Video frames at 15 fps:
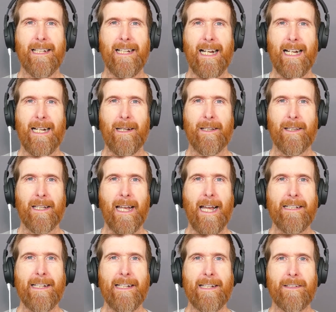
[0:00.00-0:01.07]
uh, the
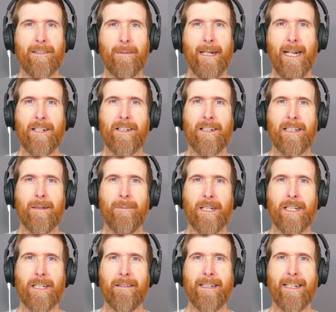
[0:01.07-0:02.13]
Anti-Discrimination
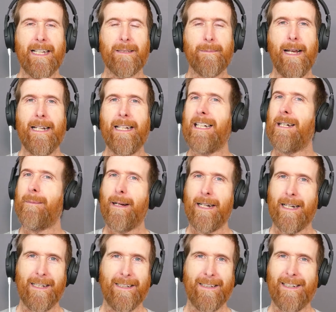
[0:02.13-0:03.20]
Commissioner in Tasmania,
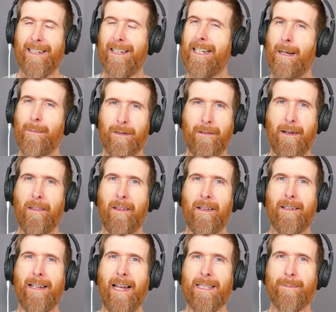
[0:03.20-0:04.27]
among a number of other
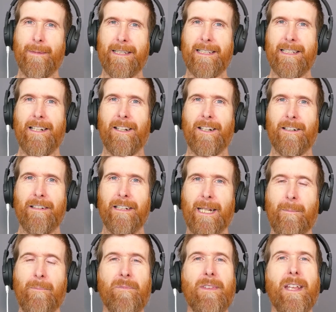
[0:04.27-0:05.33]
aspects in her career.
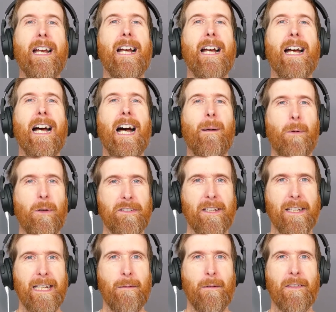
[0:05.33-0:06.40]
I'm also
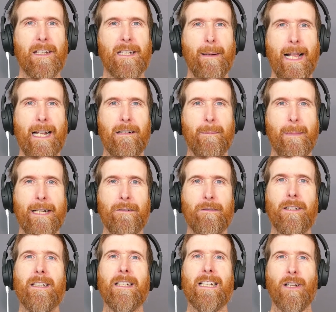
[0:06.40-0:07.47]
here with Kamala
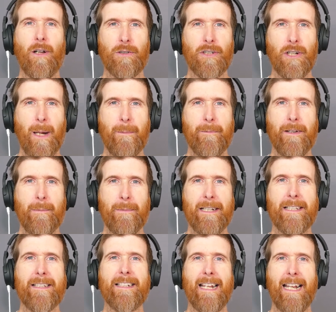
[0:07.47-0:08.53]
Emanuel, a long-time
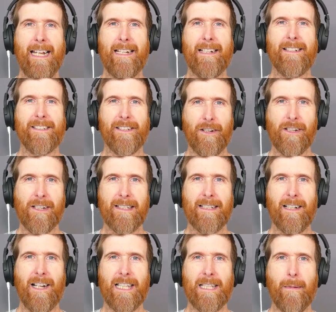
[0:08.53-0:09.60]
feminist and Socialist
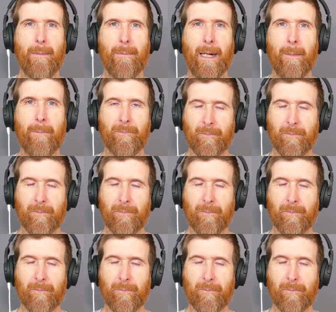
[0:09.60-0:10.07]
Alliance member.